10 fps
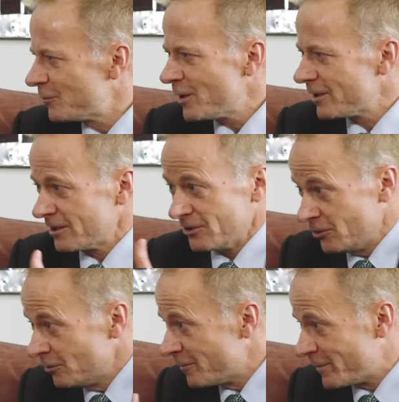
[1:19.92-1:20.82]
What
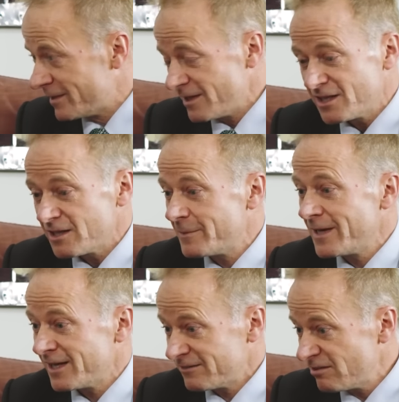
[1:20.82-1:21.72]
you in particular, but
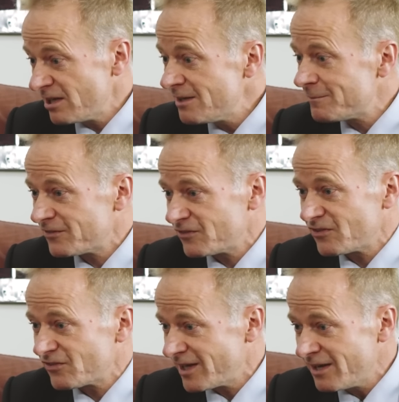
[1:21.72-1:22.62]
our team has
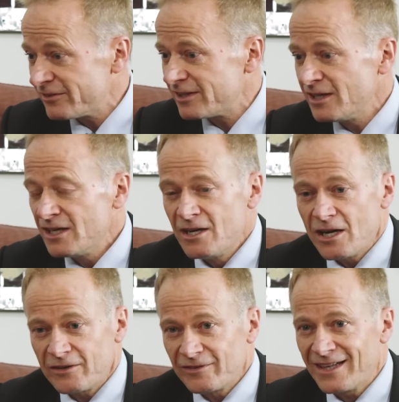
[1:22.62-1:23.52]
discovered
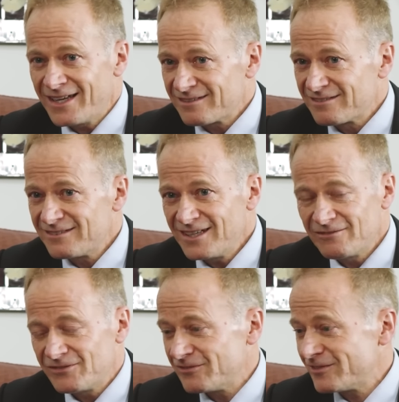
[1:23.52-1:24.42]
over the last ten or
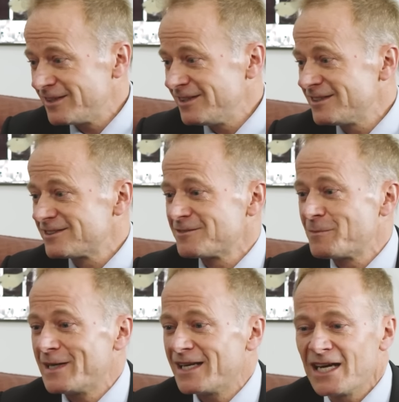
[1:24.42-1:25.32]
fifteen years has
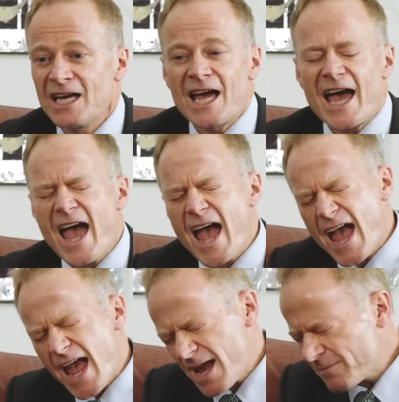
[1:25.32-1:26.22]
been an
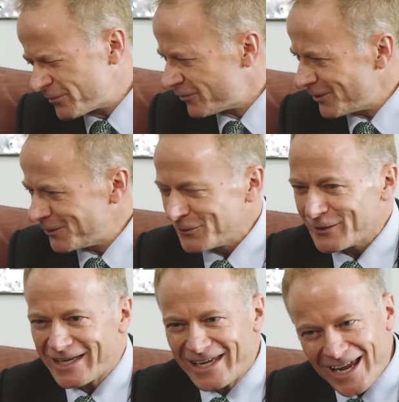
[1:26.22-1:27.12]

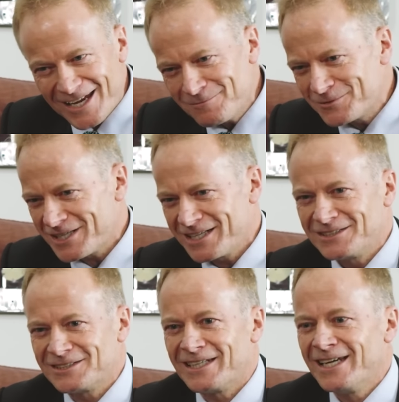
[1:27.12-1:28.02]
absolute game
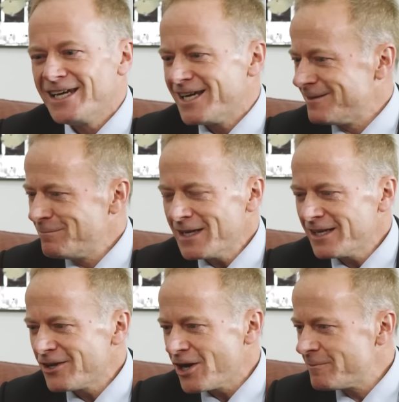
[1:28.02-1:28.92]
changer in
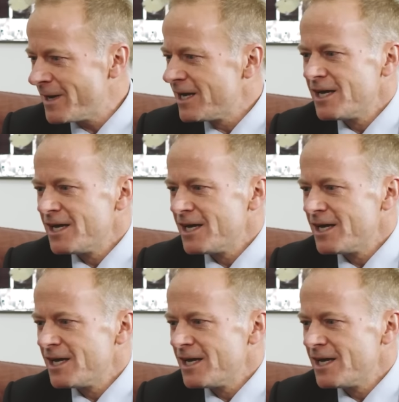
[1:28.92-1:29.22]
melanoma,